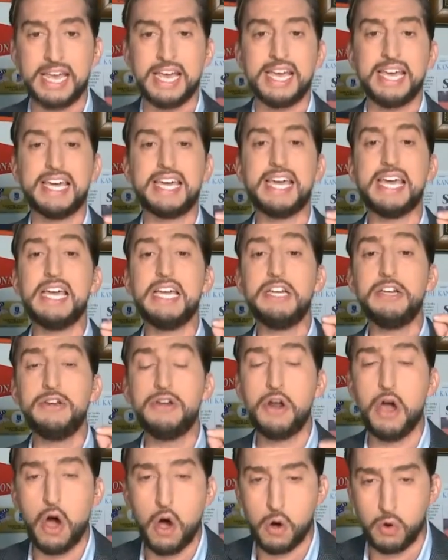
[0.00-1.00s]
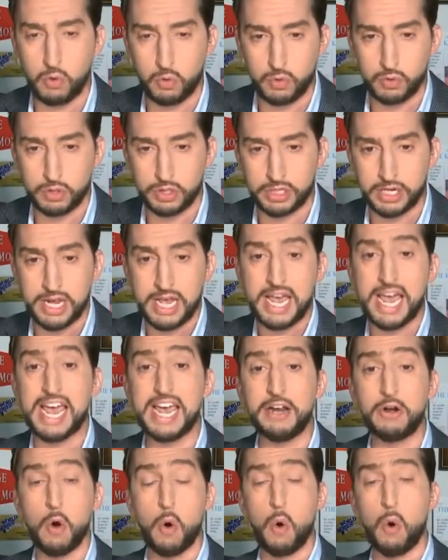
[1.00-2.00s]
He knows
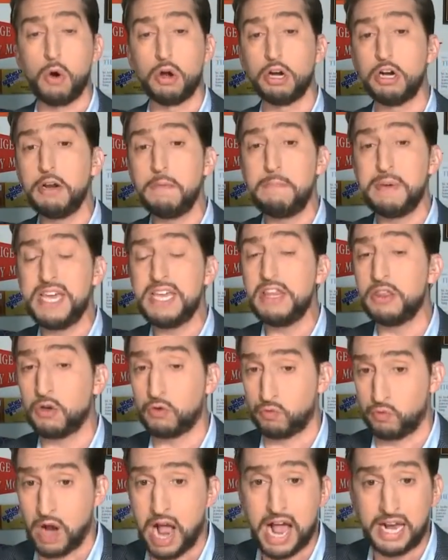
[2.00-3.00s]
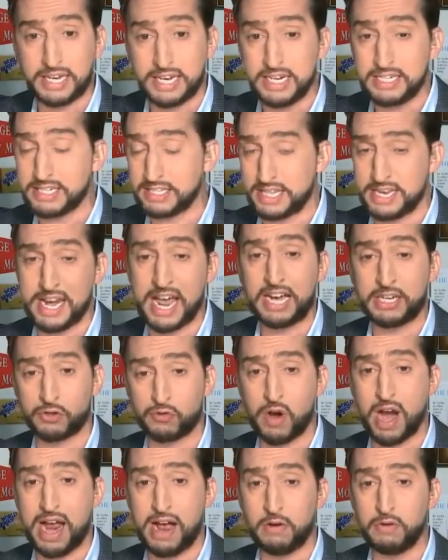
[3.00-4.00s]
in order to beat the Rockets the next
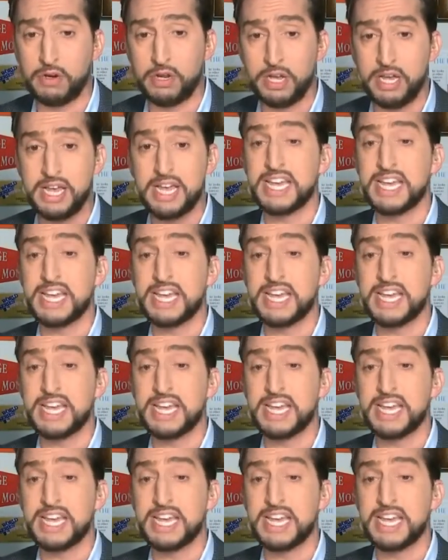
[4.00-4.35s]
round,